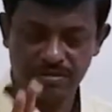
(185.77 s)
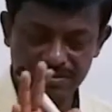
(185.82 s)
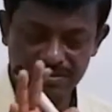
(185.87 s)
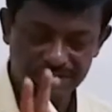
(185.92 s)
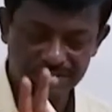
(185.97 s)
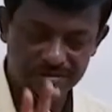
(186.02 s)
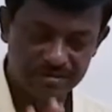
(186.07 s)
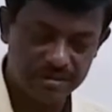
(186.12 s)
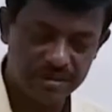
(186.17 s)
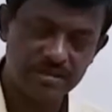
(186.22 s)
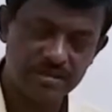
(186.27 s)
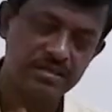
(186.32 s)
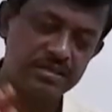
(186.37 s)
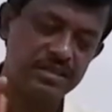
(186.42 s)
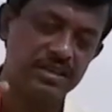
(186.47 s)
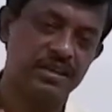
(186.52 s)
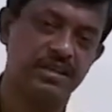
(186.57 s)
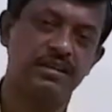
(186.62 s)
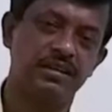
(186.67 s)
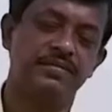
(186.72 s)
This
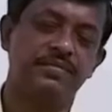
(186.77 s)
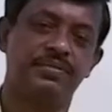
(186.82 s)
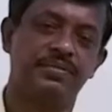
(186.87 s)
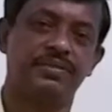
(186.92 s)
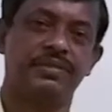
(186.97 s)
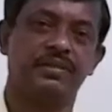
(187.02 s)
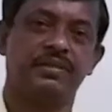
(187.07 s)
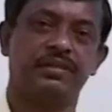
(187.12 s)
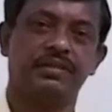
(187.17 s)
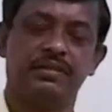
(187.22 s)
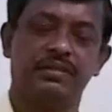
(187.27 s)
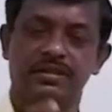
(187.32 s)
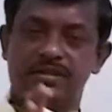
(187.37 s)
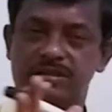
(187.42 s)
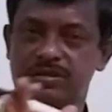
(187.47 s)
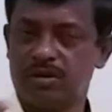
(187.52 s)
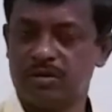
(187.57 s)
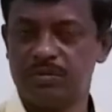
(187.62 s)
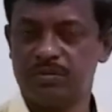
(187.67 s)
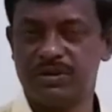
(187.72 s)
year these
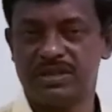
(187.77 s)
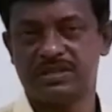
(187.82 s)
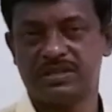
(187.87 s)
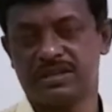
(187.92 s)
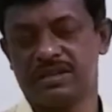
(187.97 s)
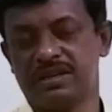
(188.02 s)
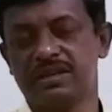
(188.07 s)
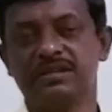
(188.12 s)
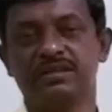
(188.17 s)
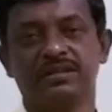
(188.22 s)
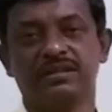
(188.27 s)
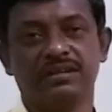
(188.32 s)
topics are